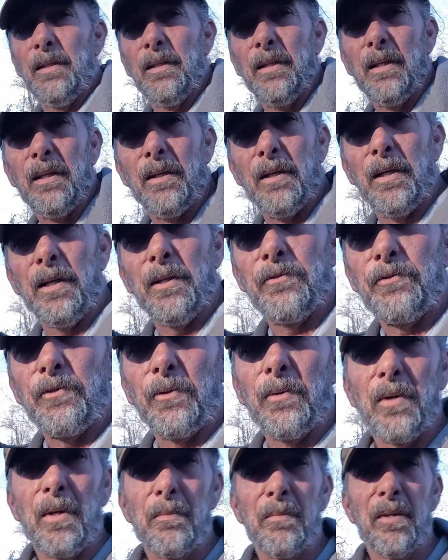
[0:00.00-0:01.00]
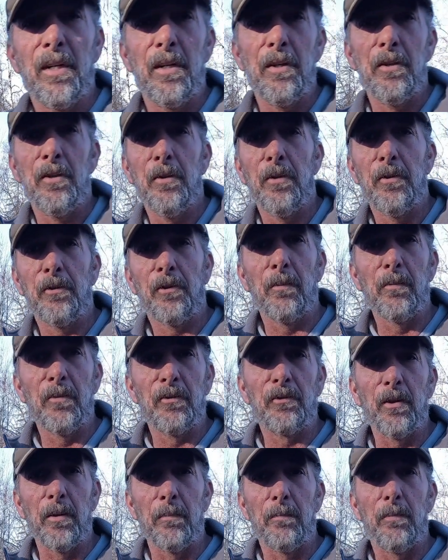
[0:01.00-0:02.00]
All right, so what I'm going to do is I'm
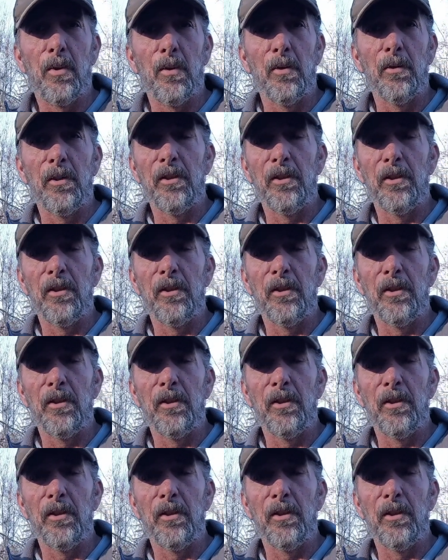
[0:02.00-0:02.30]
just going to pull